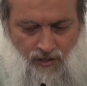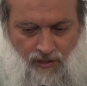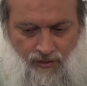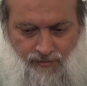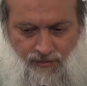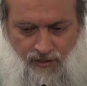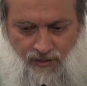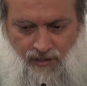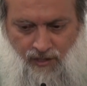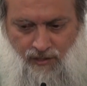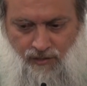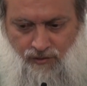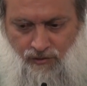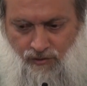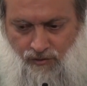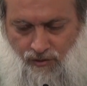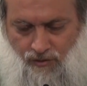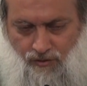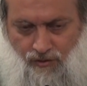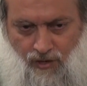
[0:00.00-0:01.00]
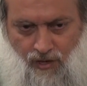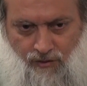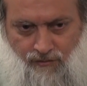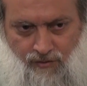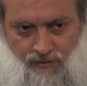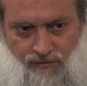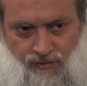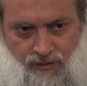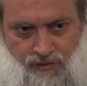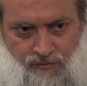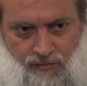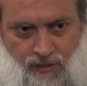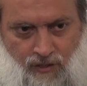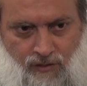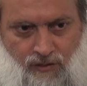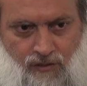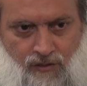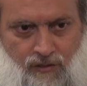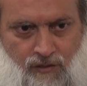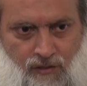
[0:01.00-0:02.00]
sallam, and then to the grave of his
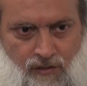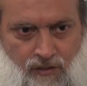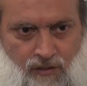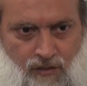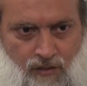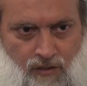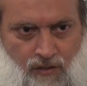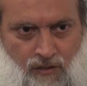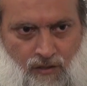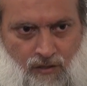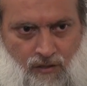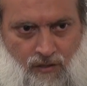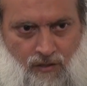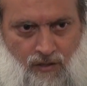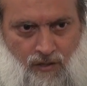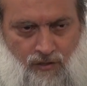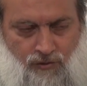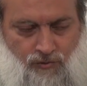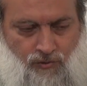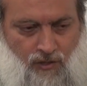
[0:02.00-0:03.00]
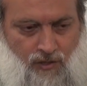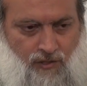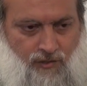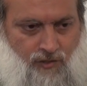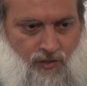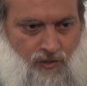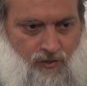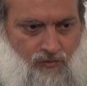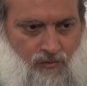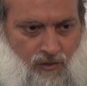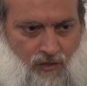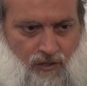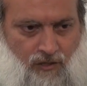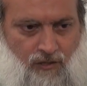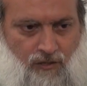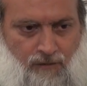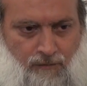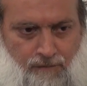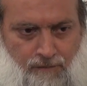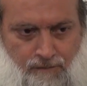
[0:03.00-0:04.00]
mother, as well as his
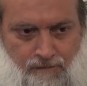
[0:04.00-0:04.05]
brother,